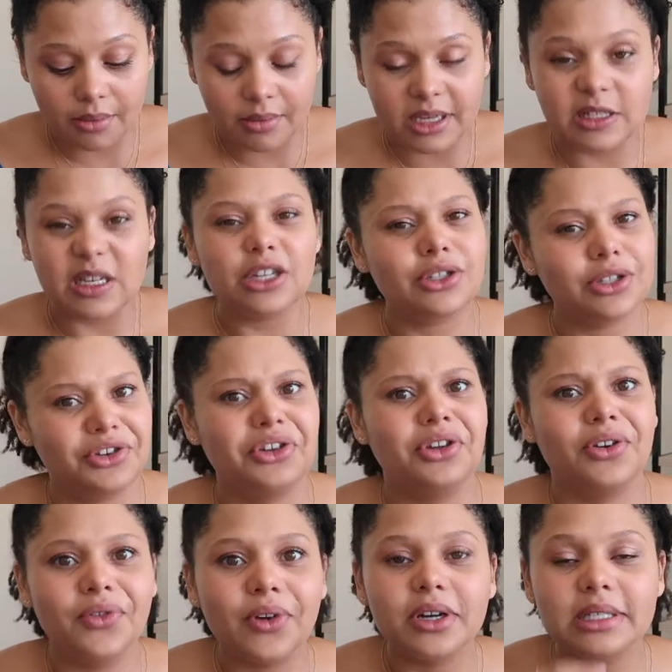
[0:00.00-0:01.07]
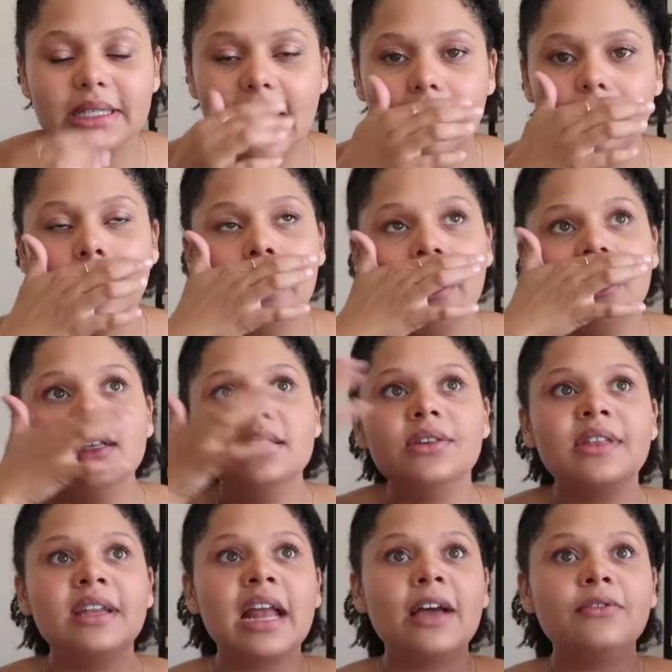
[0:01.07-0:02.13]
especially your first time. So
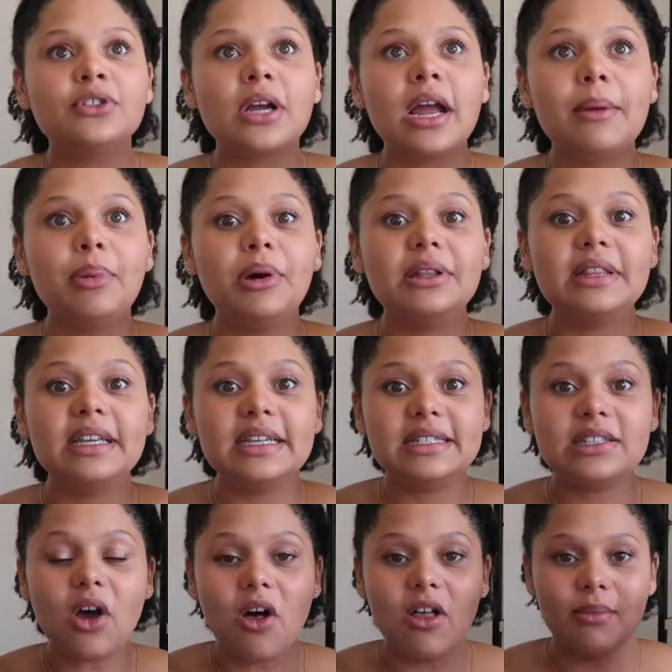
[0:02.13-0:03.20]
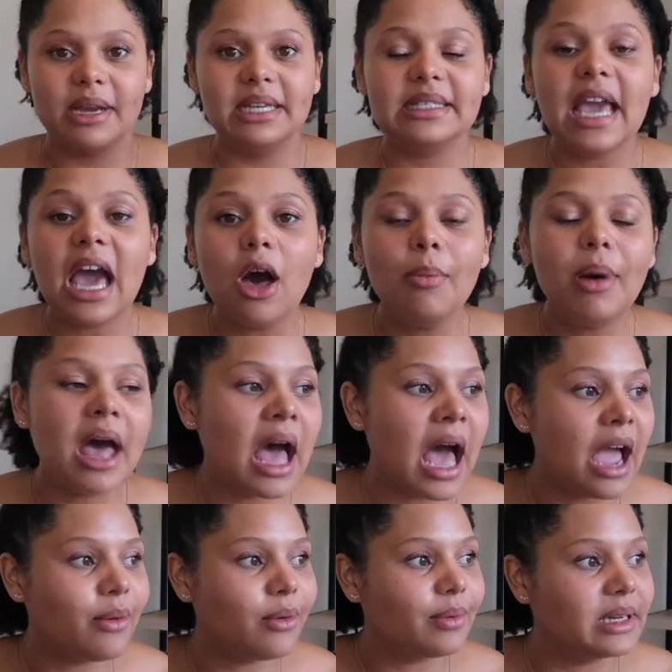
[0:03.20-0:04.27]
then after I put this all in my scalp,
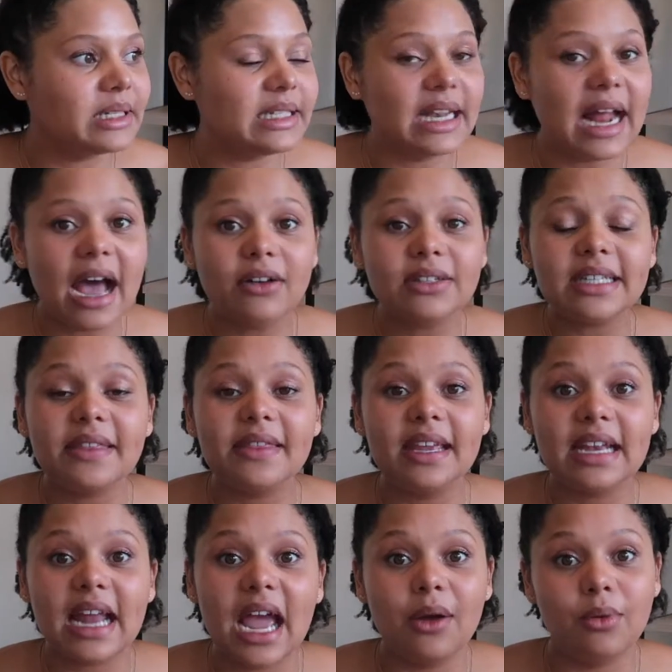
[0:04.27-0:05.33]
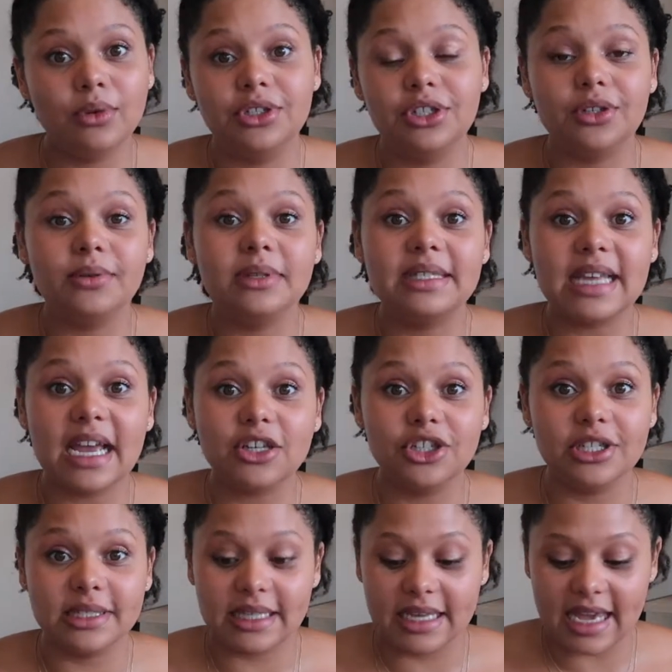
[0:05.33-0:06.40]
I will rinse it out. Then I will do
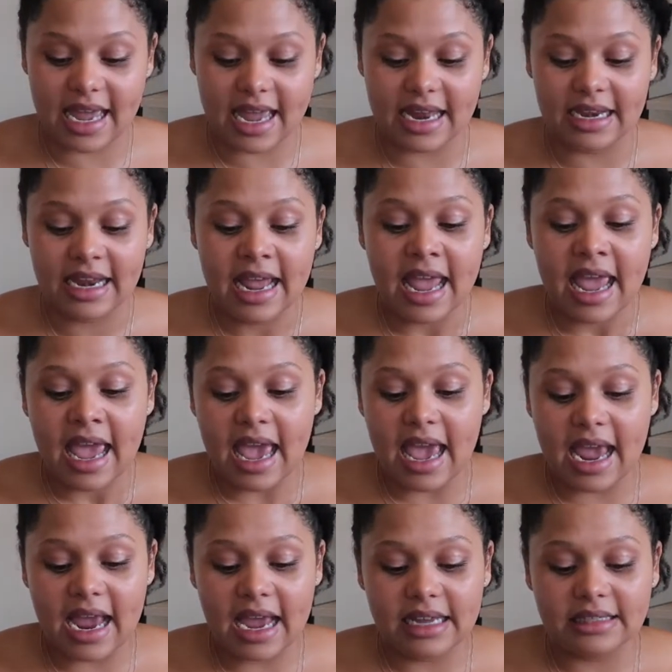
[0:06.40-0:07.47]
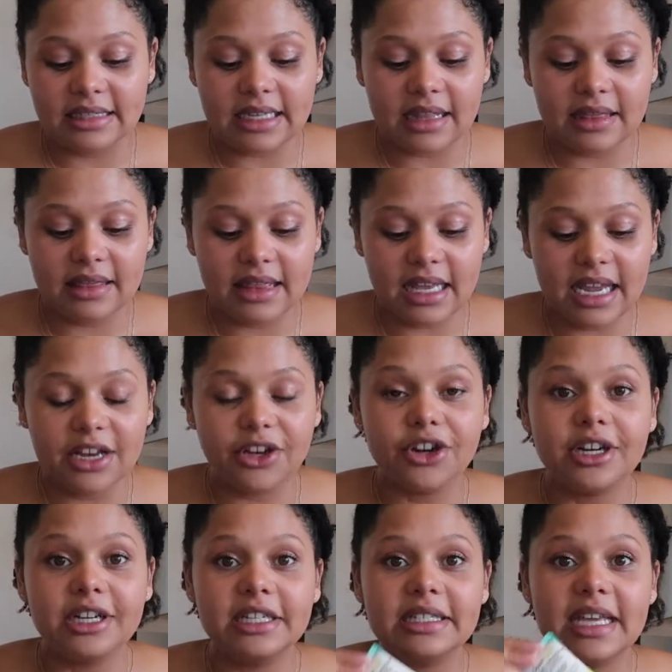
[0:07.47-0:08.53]
sections again, and then you're
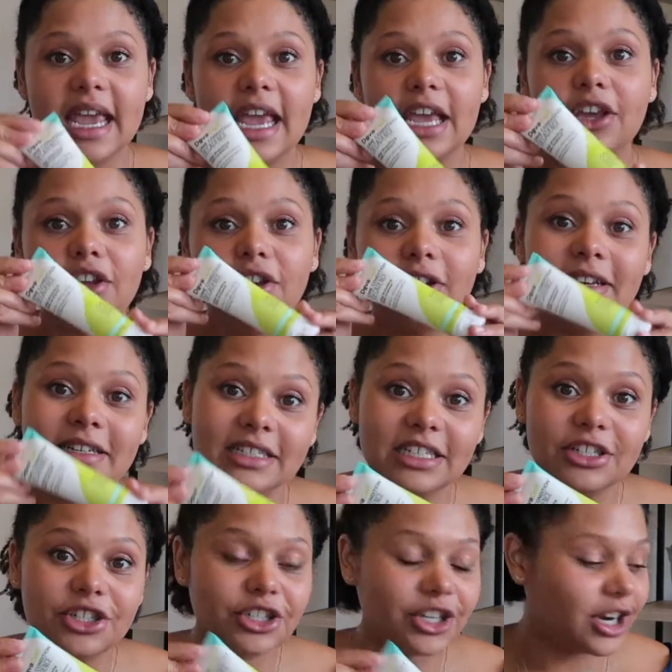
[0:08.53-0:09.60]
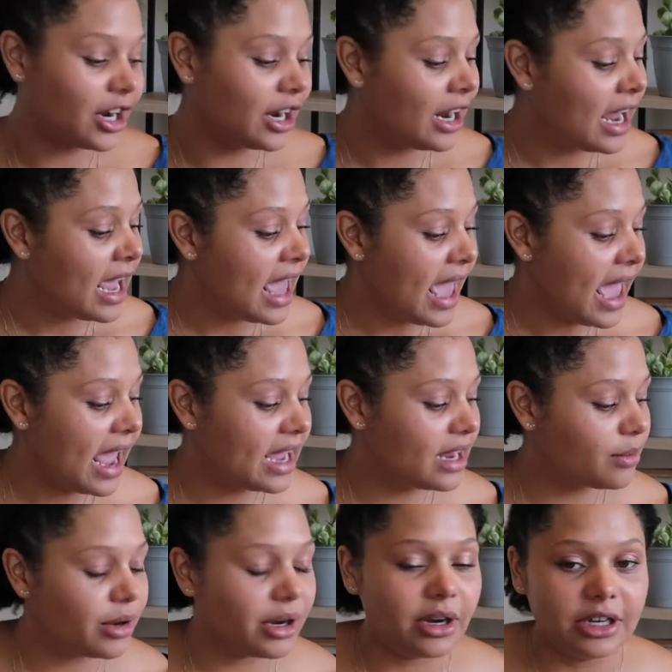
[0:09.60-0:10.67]
going to take your conditioner,
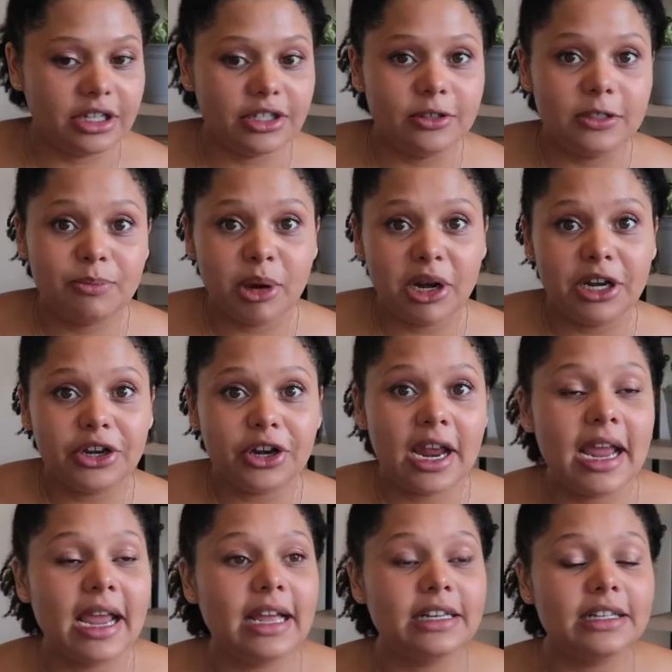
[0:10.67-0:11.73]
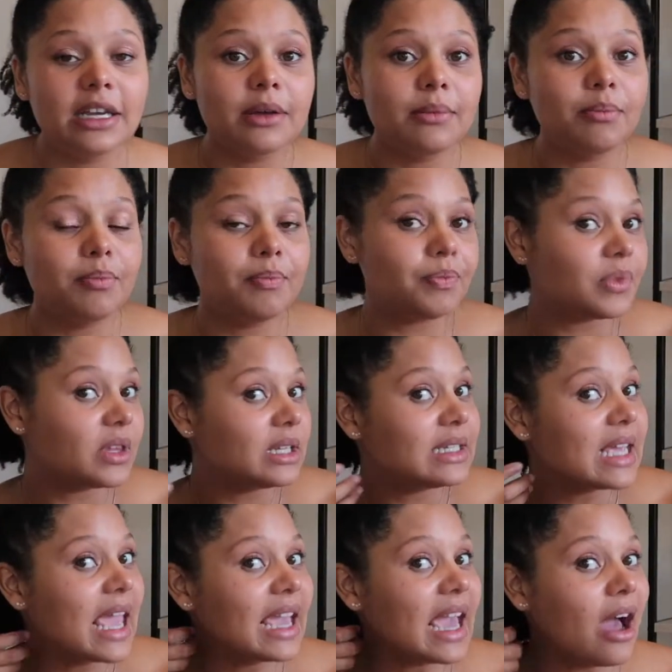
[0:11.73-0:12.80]
and what you're going to do is put it in your hand,
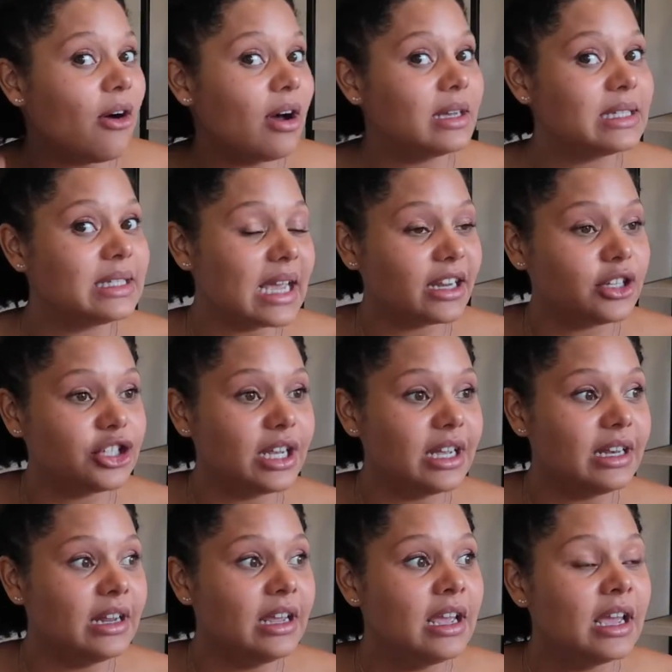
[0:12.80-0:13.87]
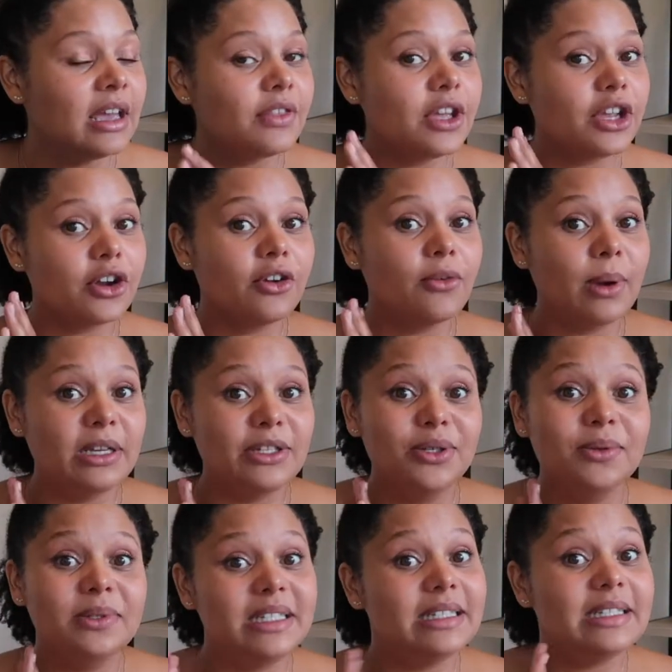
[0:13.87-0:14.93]
take out a section that you're going
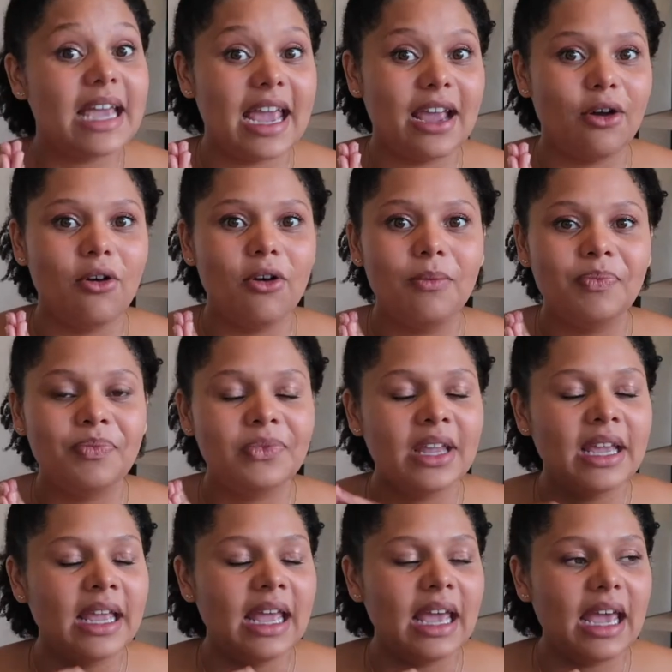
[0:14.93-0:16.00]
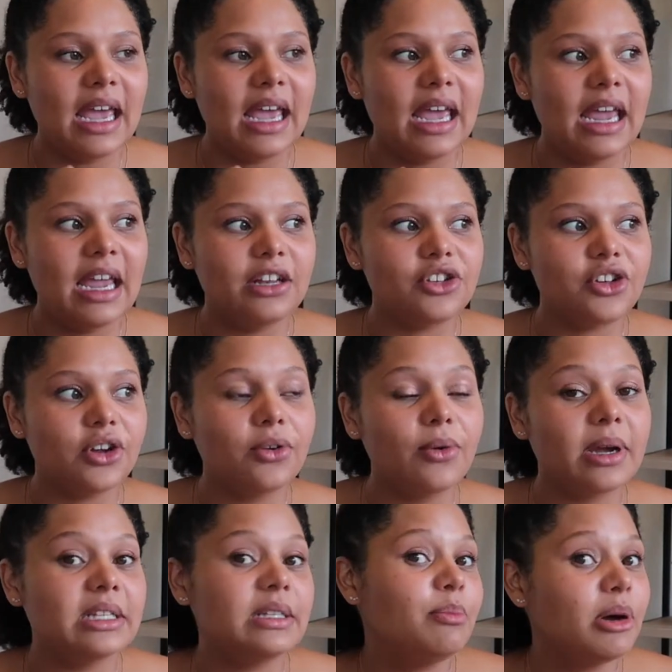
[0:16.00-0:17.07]
to detangle, and you're
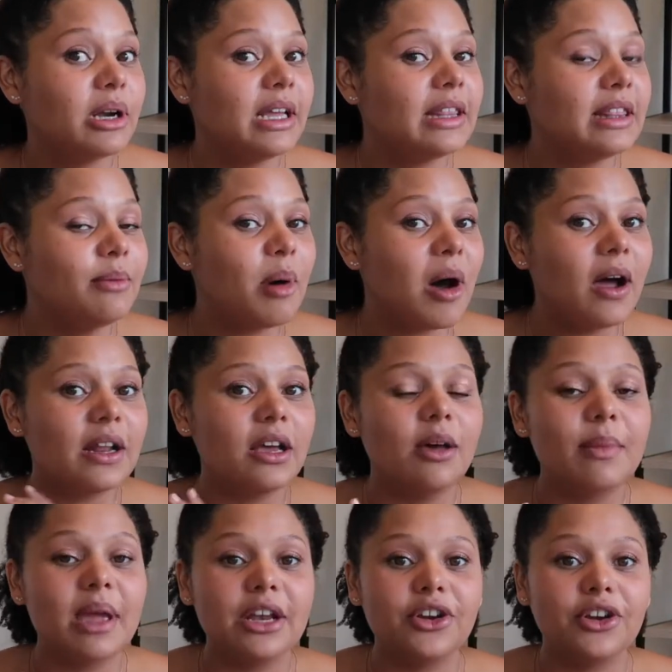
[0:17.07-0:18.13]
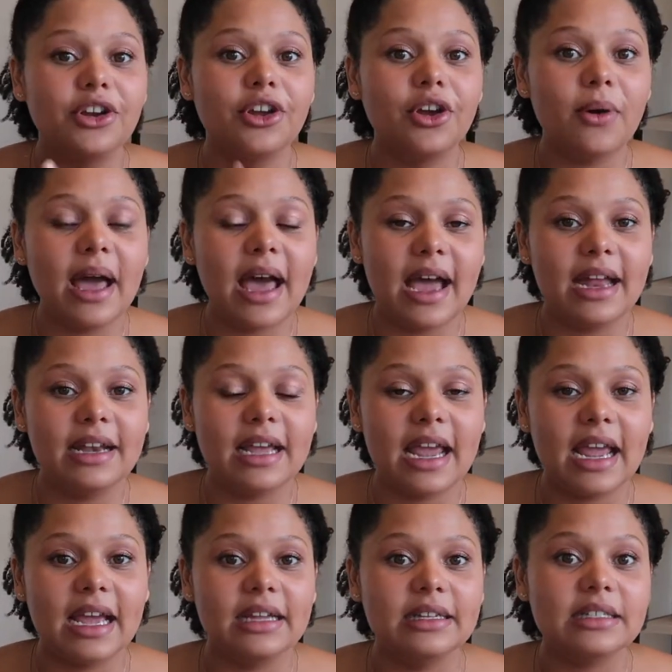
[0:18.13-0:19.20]
going to put it in the bottom, and you're going to go ahead
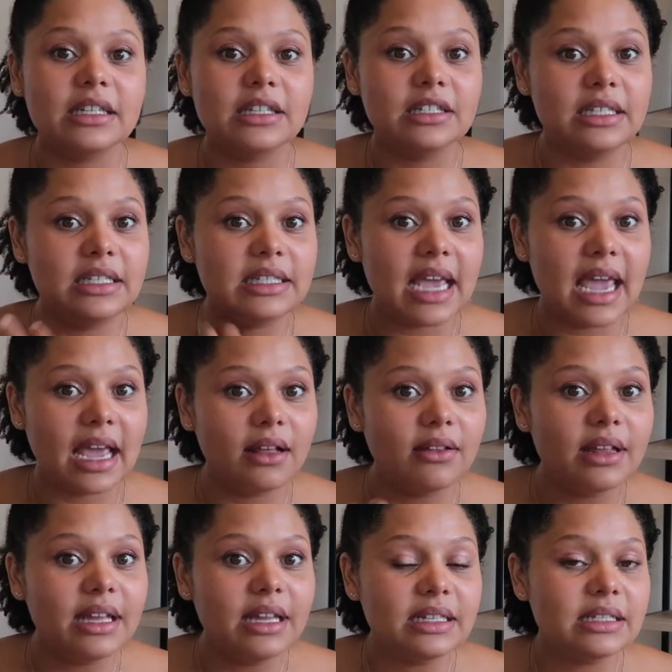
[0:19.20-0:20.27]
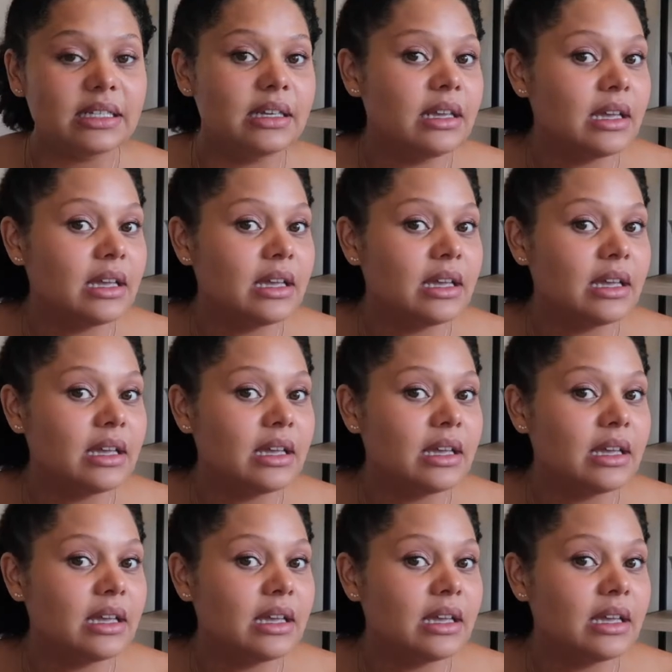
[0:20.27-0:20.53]
and detangle it.